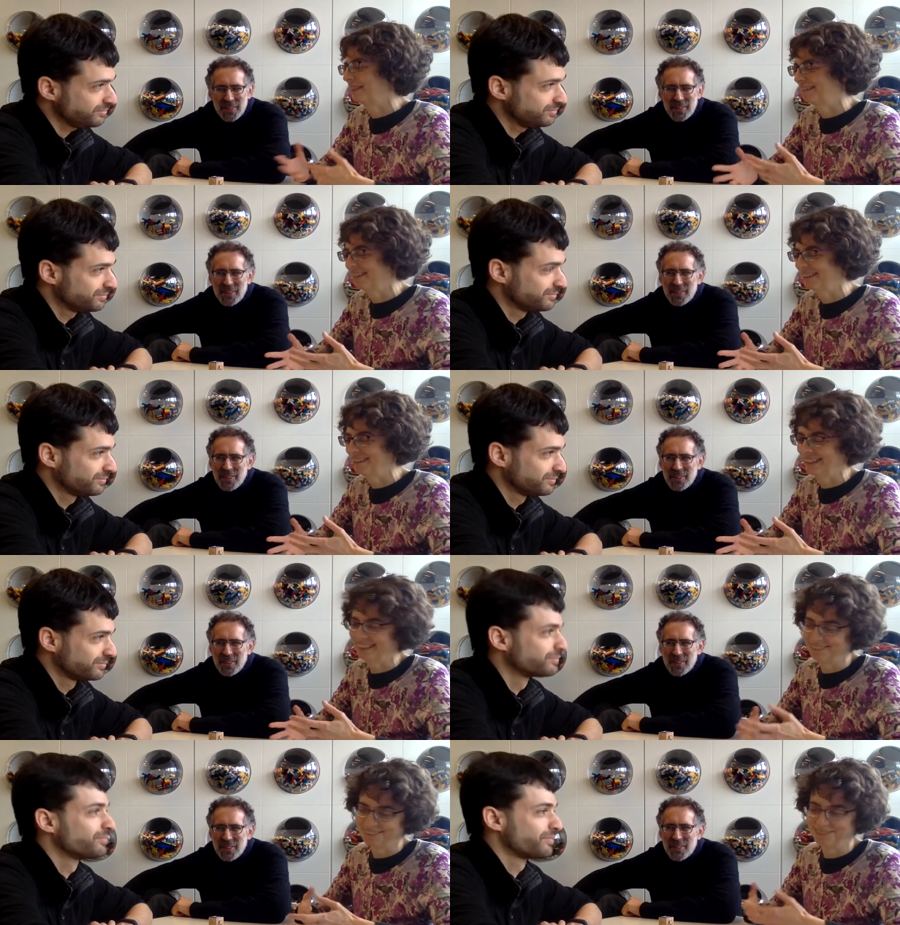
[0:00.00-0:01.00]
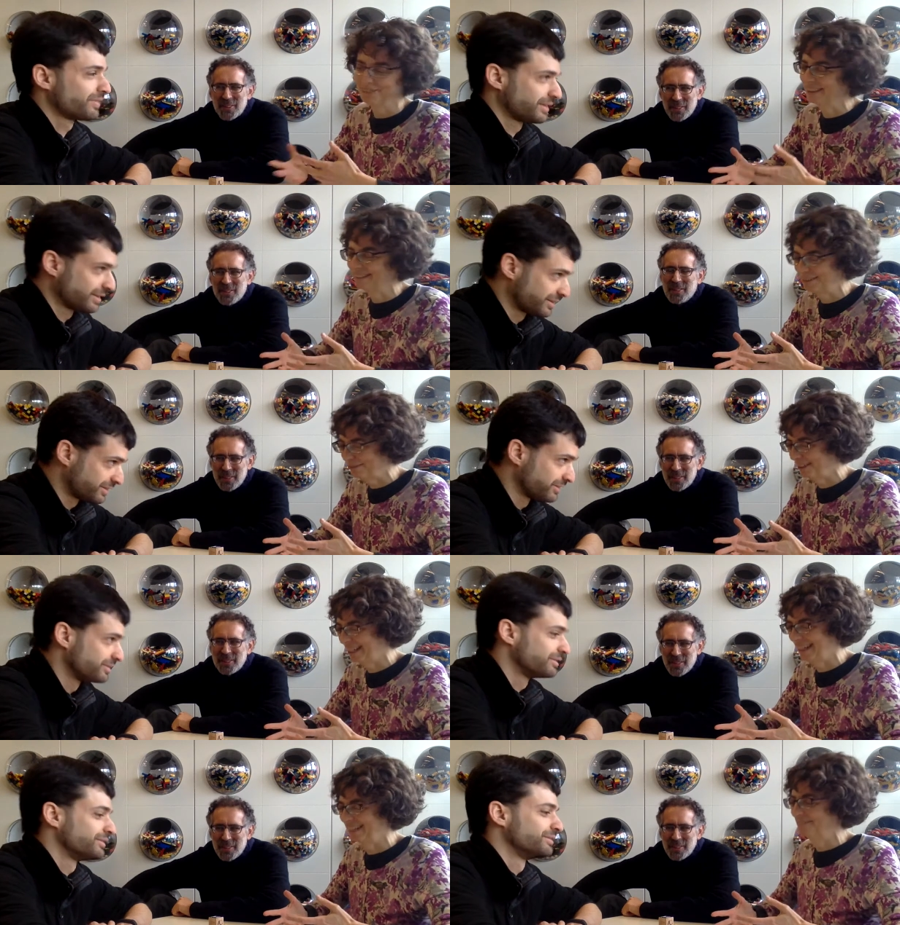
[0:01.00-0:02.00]
Speaker 1: the tinkering because it was a really
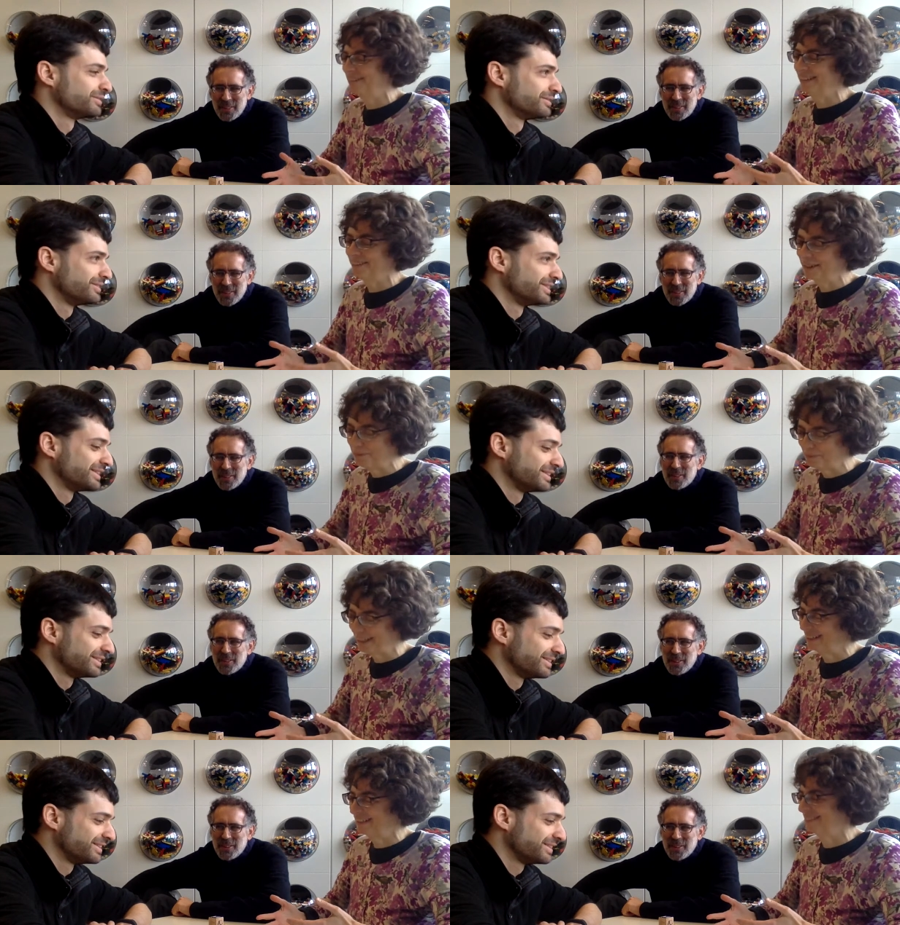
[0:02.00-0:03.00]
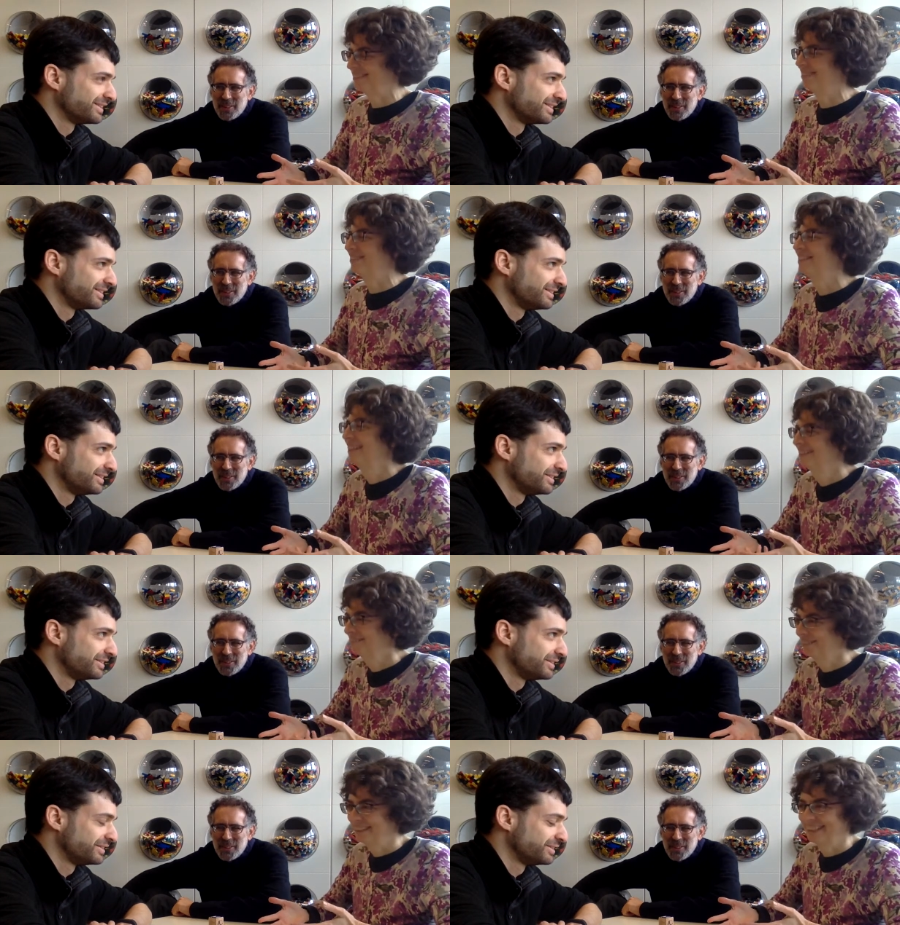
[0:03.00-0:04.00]
different kind of tinkering, but also
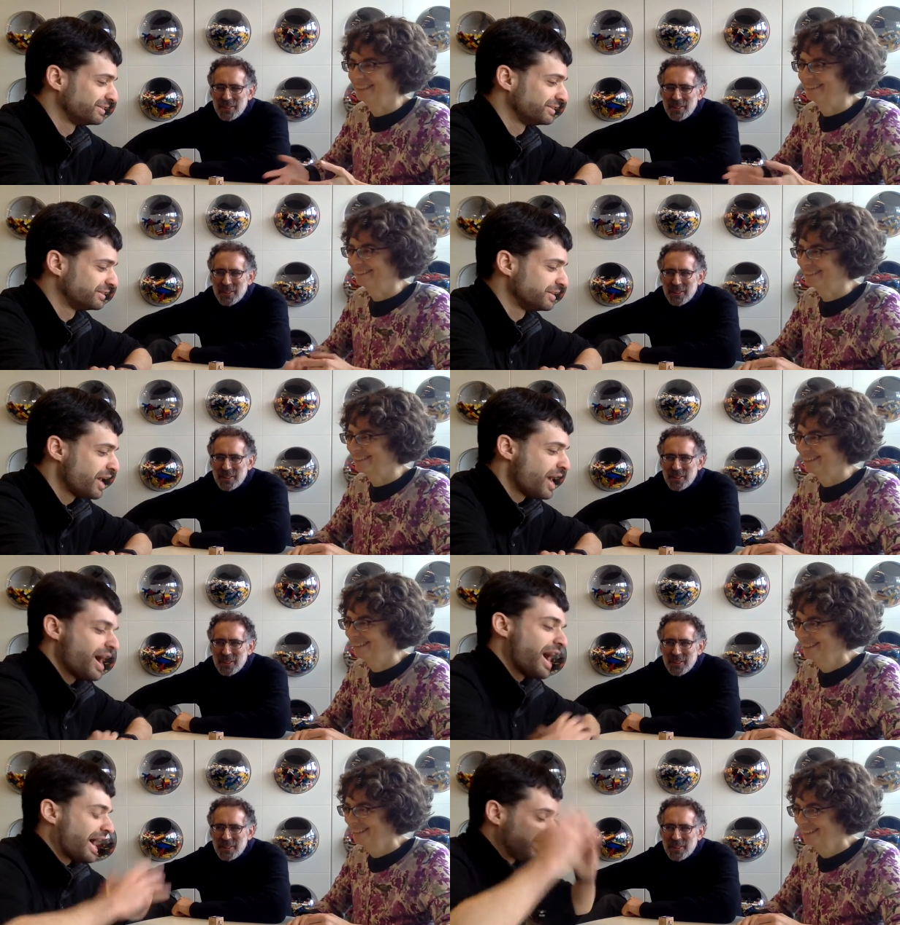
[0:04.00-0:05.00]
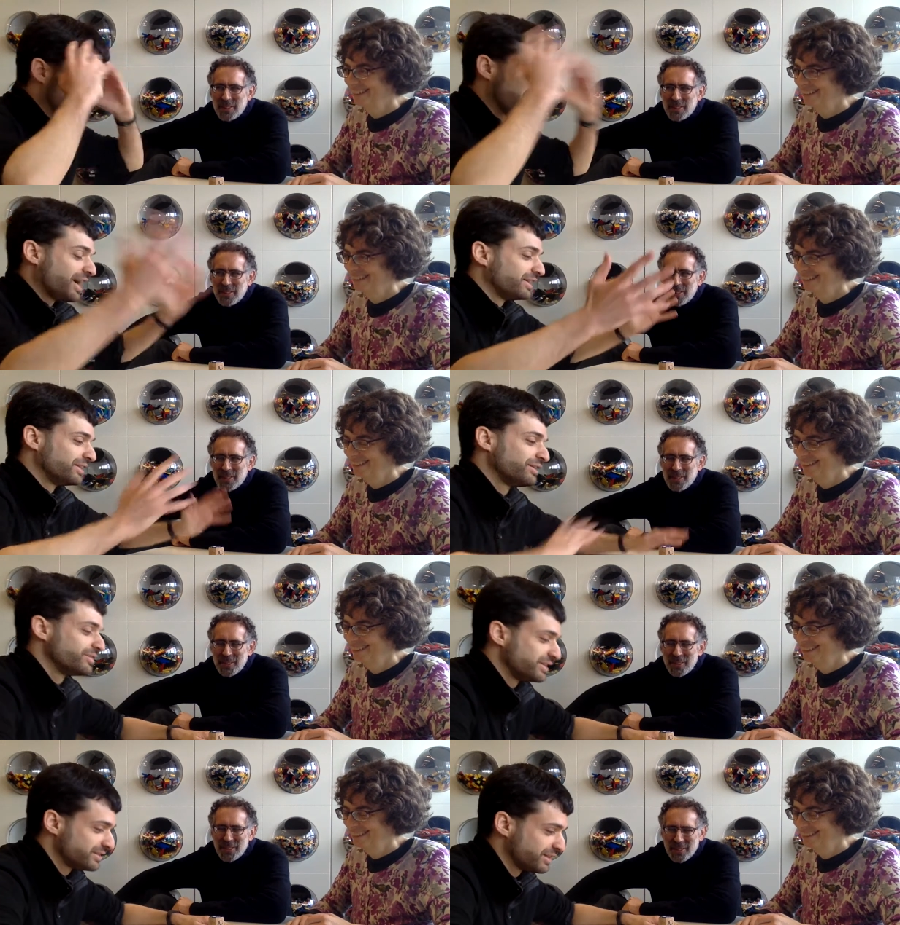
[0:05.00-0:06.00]
very interesting.
Speaker 2: I,
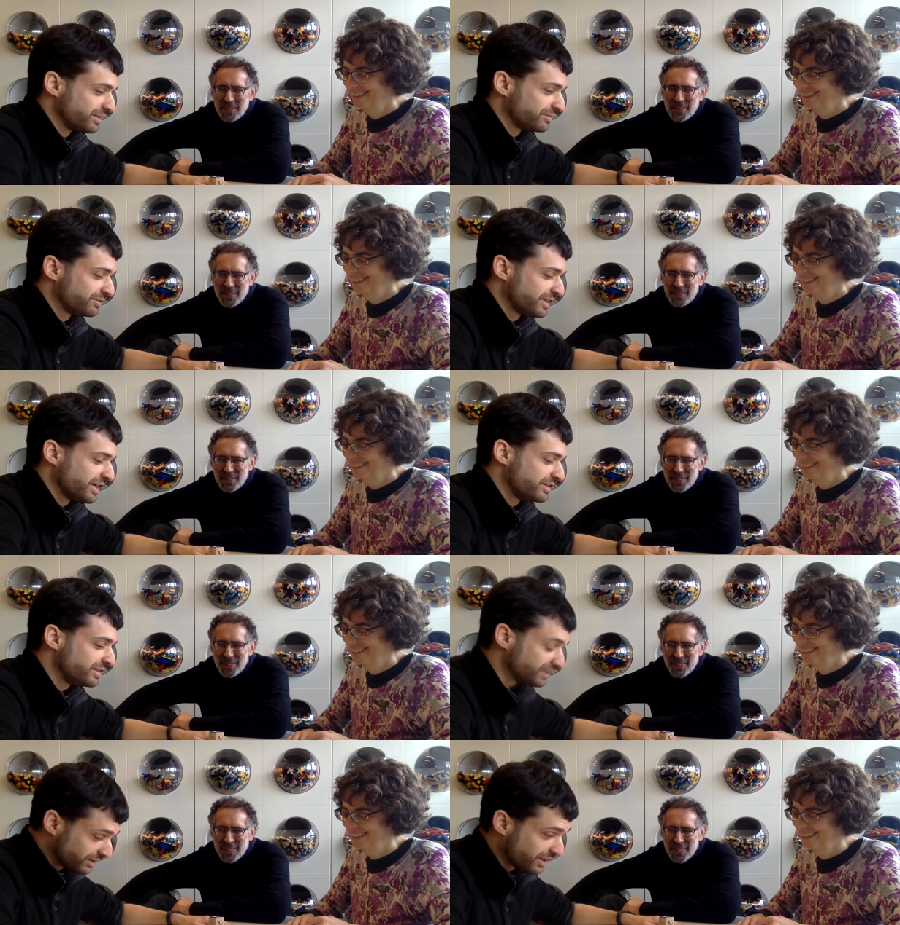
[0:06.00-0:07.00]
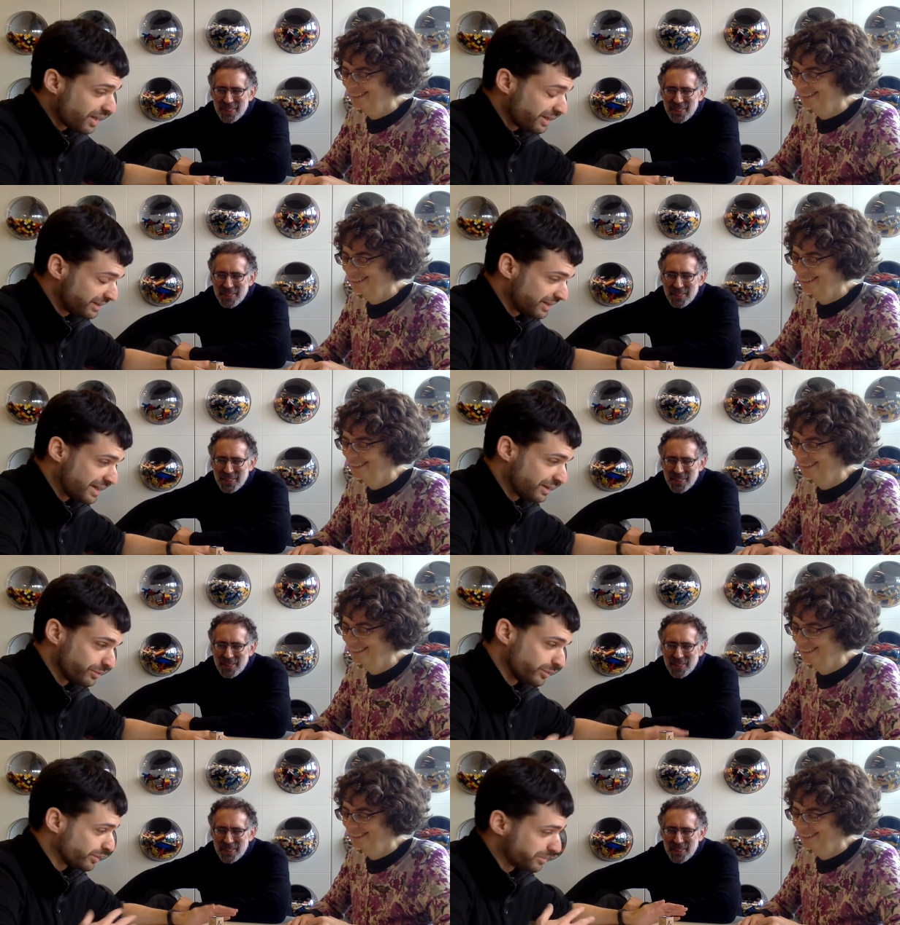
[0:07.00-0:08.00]
love this stuff. I did it a lot uh,
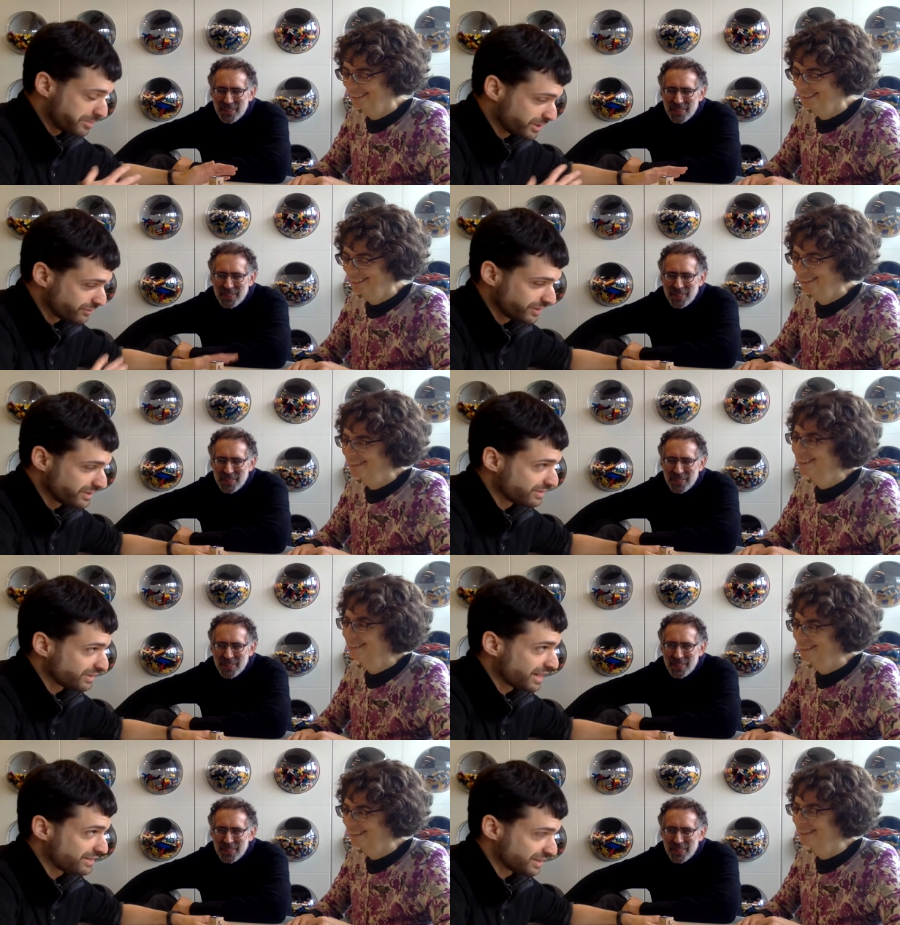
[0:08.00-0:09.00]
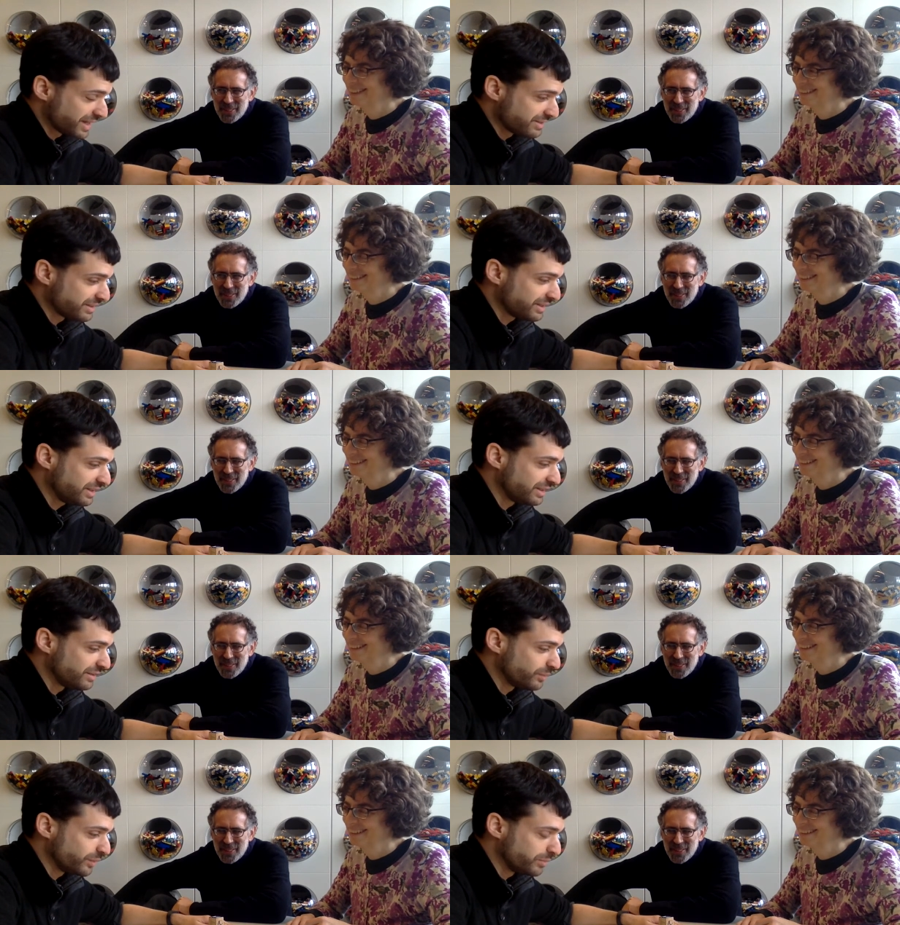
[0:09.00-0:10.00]
with one of my best friends as, as a
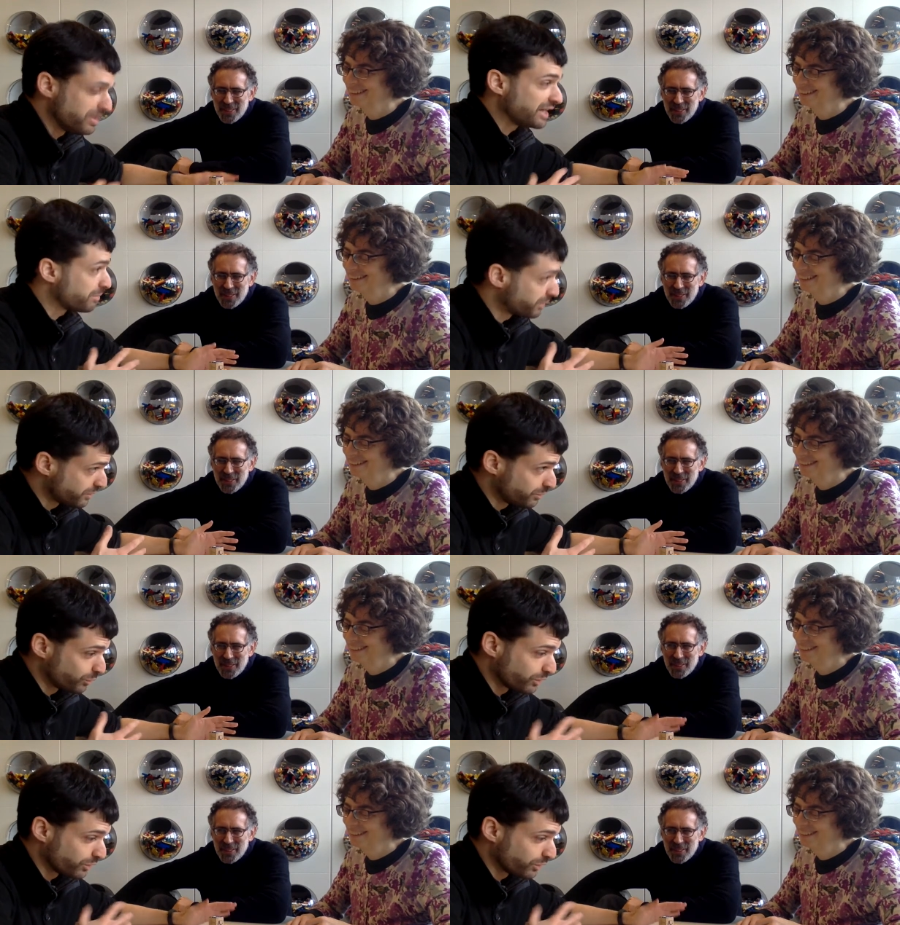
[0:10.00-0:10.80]
kid. We would make up our own